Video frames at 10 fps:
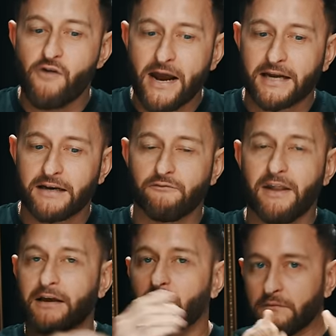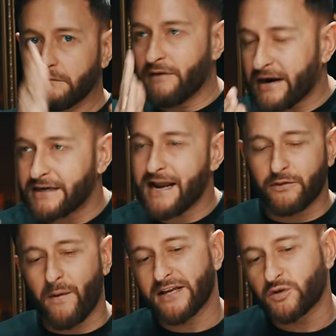recognize
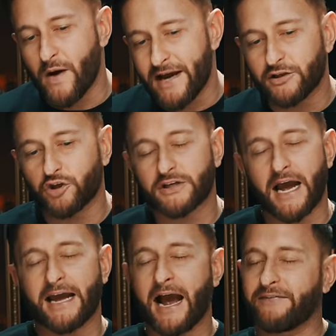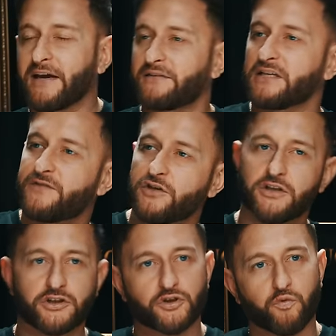the way it's weird. I kind of get this vision
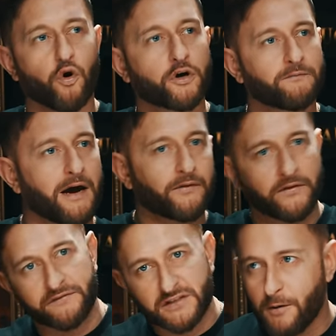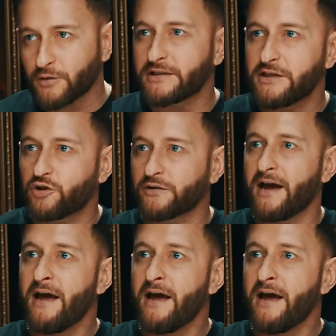that she's walking around and they've spotted each other.